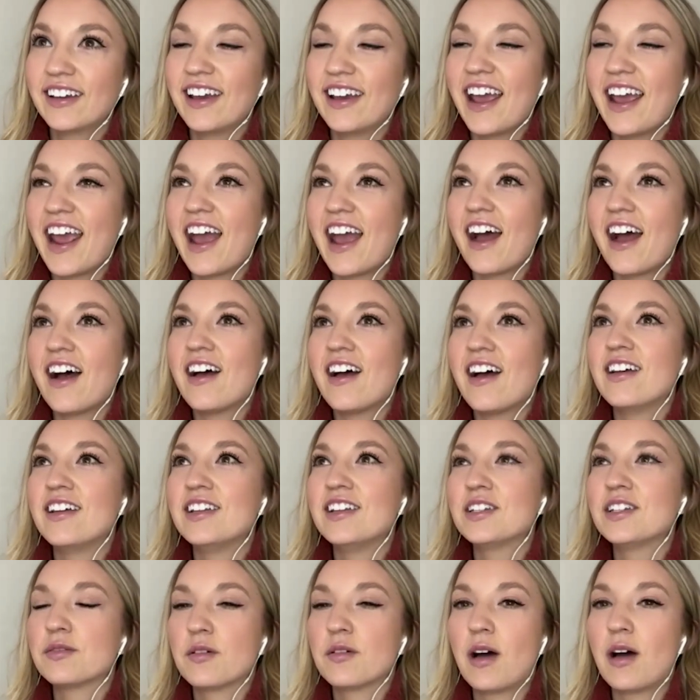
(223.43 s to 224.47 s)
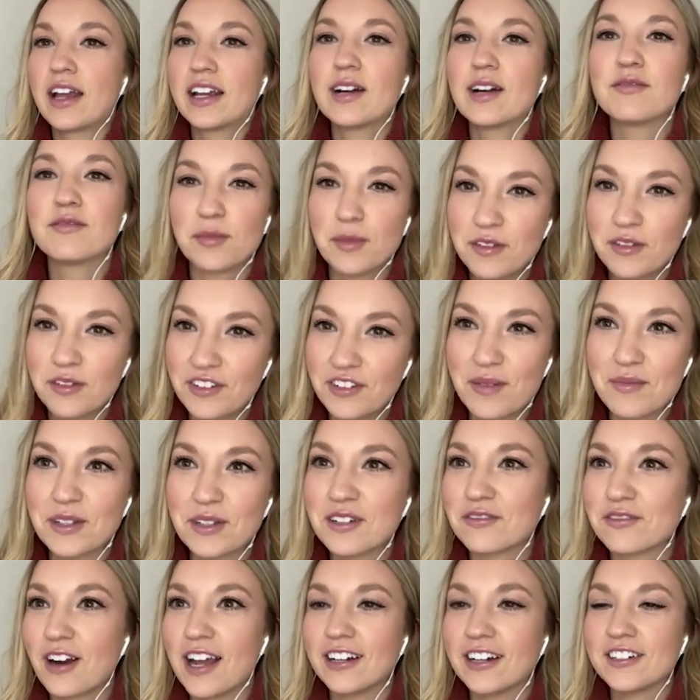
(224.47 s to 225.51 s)
and I come from a family
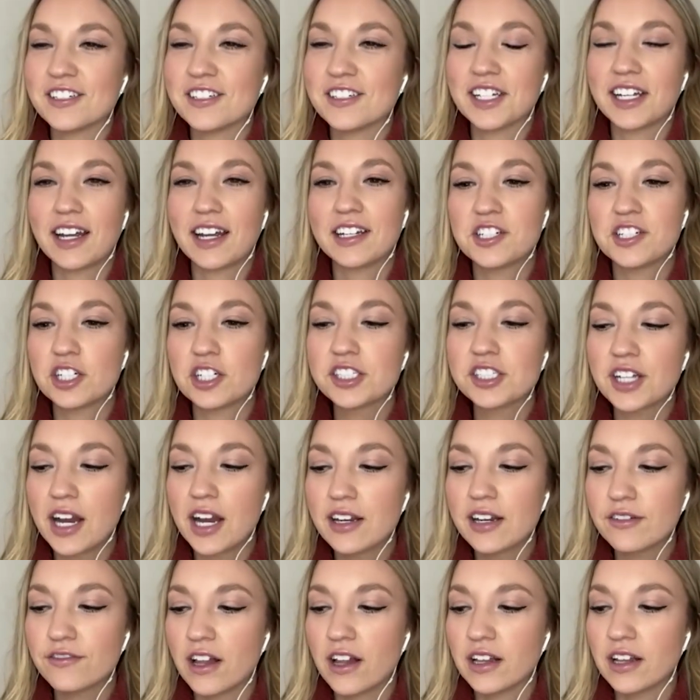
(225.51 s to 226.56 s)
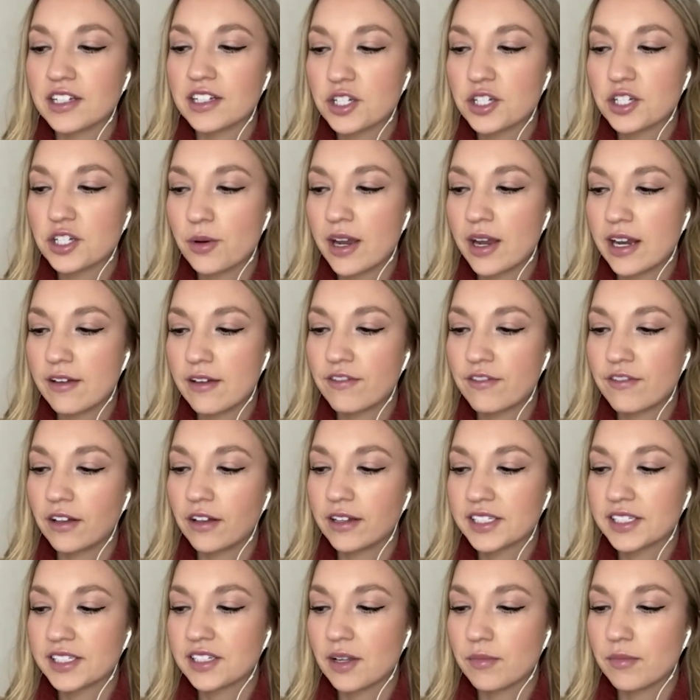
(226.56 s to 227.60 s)
of writers. Like, I just kind of fell into it, and it felt
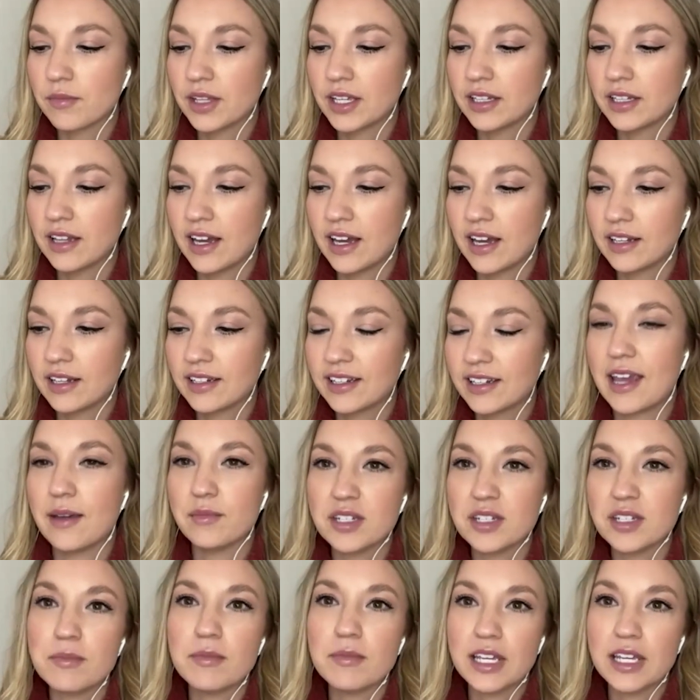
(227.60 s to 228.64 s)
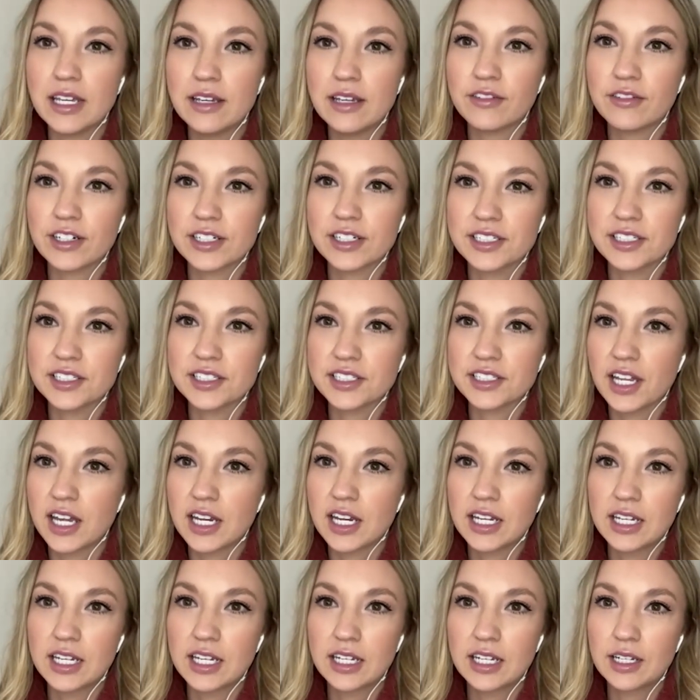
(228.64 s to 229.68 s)
like something that came to me versus
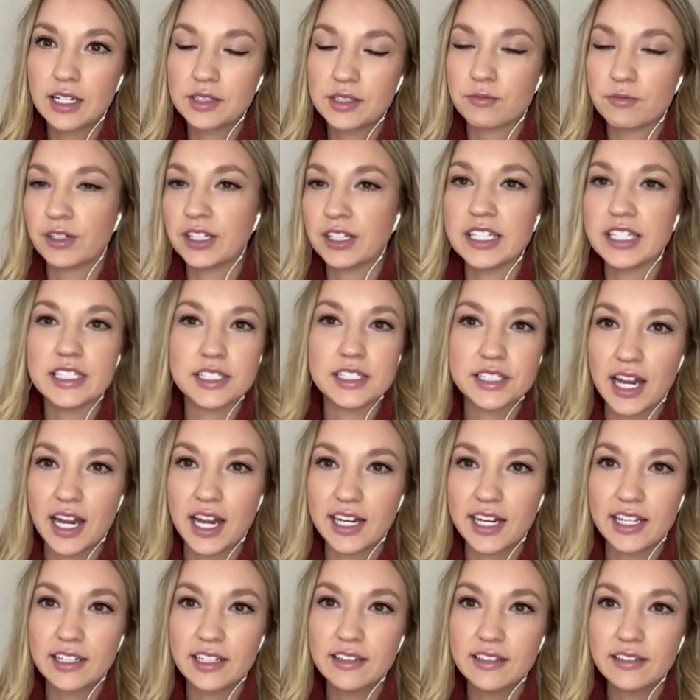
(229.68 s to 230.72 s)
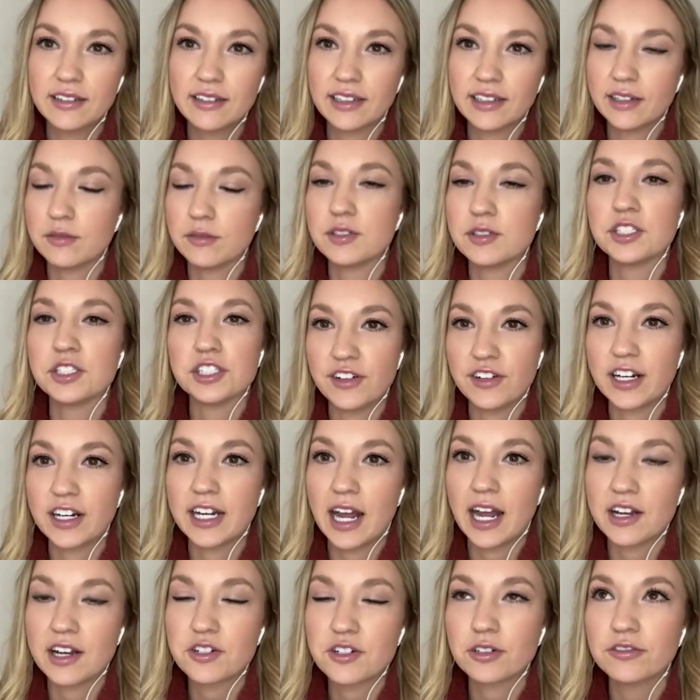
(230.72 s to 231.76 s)
like really deciding. Like, it was just very
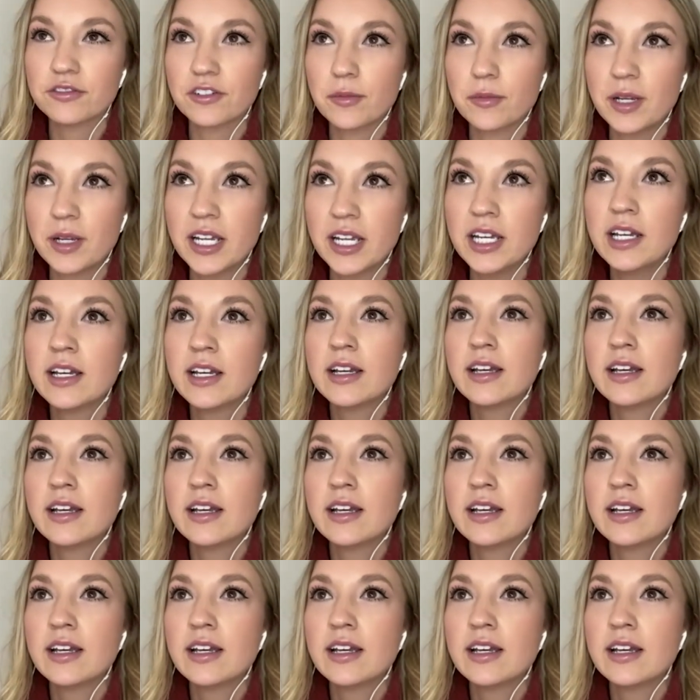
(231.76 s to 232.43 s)
natural for me.